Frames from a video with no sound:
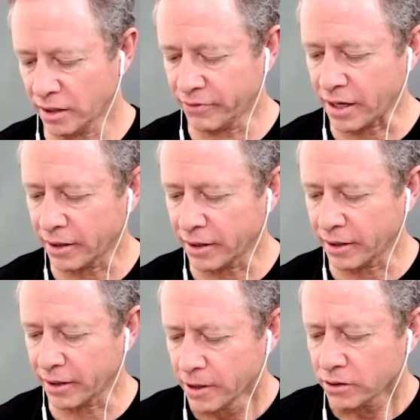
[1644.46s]
I love that.
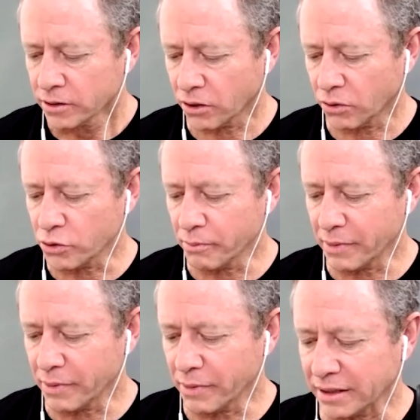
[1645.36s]
So
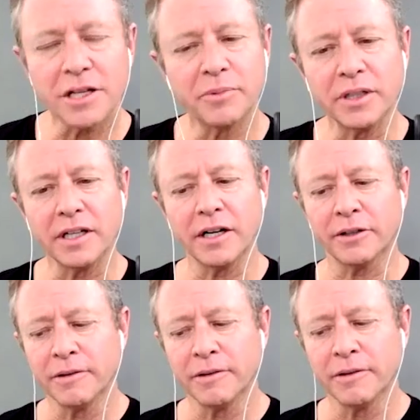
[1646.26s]
you mentioned something
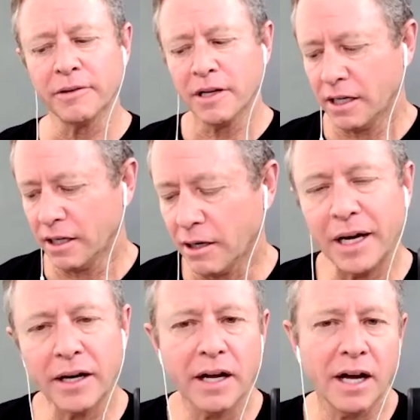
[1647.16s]
there uh,
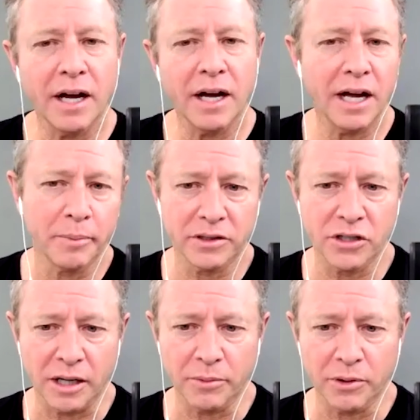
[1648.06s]
about a
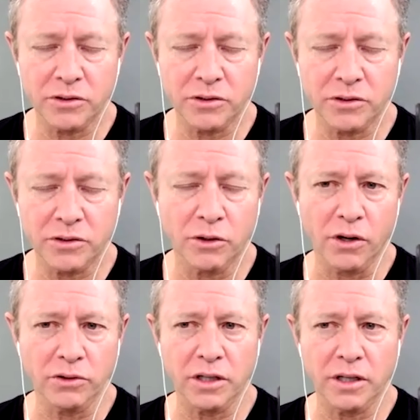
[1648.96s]
hyperbaric chamber. So for
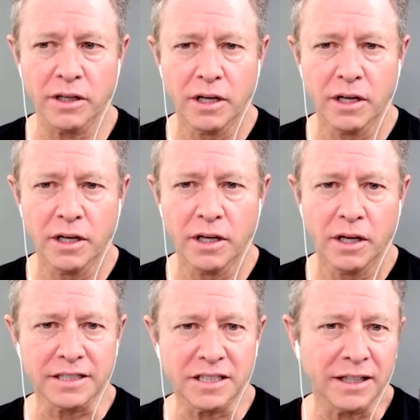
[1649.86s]
those uh,
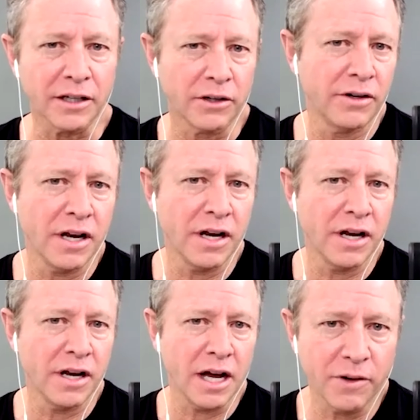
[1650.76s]
listening that are
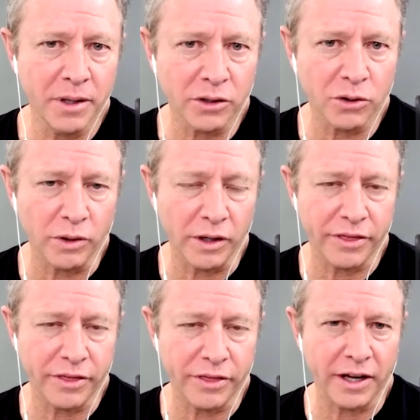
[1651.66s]
not familiar
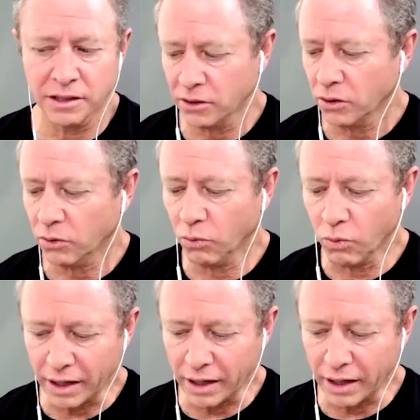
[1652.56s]
with that,
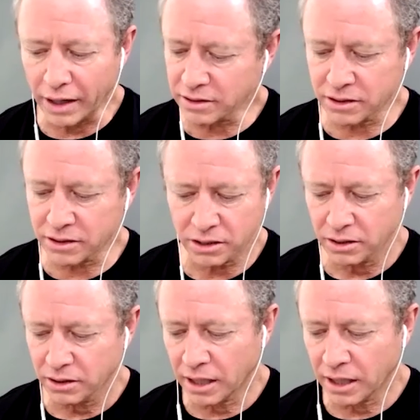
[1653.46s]
what is it?
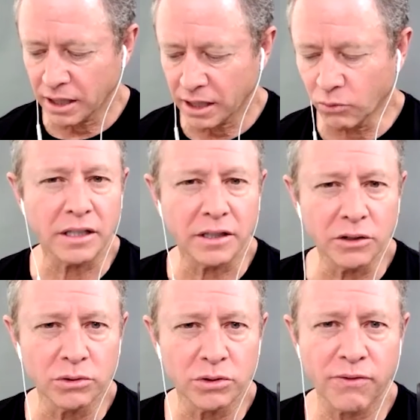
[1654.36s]
And what
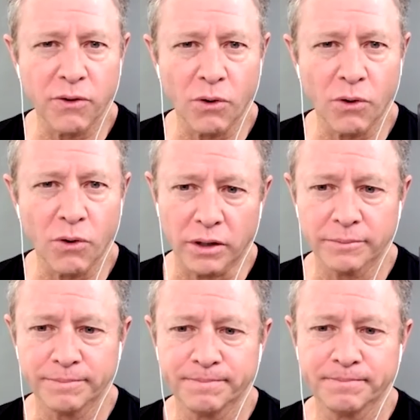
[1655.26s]
is it used
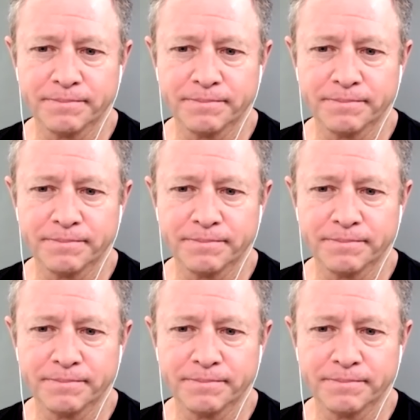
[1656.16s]
for?